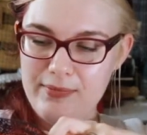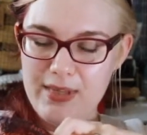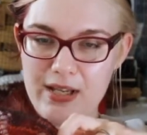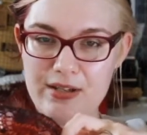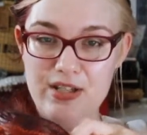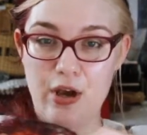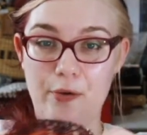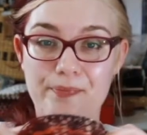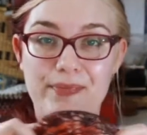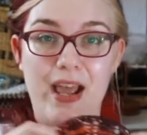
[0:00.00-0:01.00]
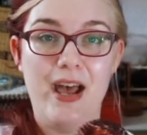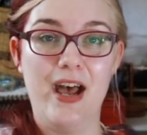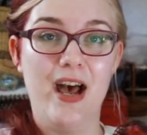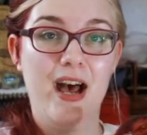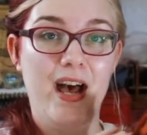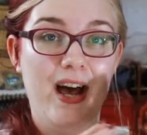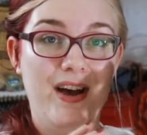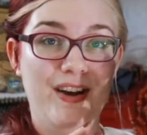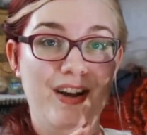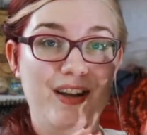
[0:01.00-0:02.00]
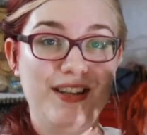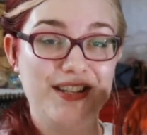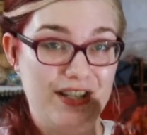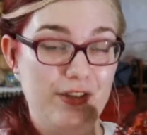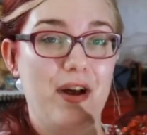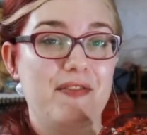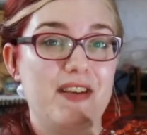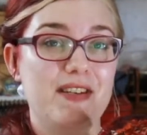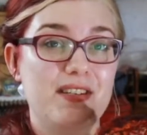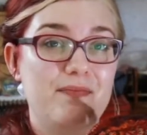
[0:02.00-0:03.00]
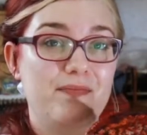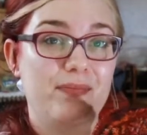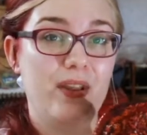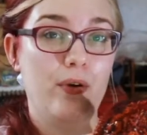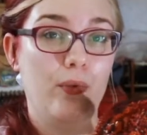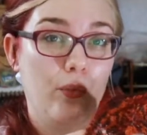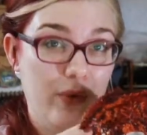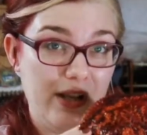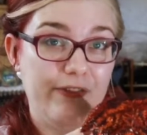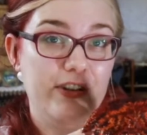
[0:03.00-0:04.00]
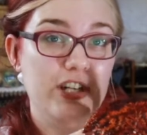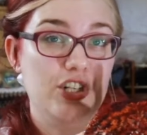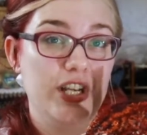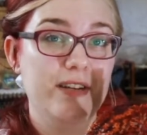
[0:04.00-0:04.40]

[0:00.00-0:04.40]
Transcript: So, still want this. Will finish it.